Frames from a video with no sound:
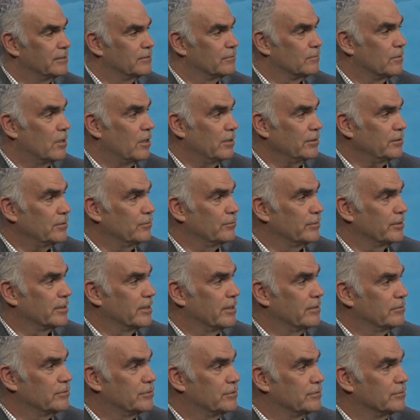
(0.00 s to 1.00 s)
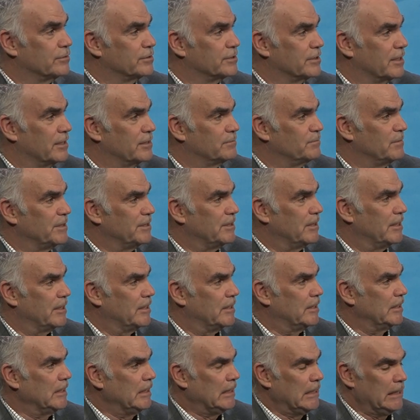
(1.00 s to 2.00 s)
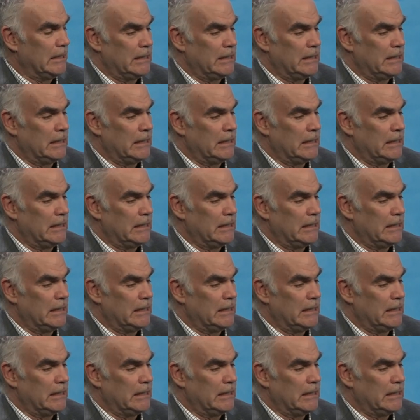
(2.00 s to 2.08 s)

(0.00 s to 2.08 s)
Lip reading: Laurent going out shooting seismic data,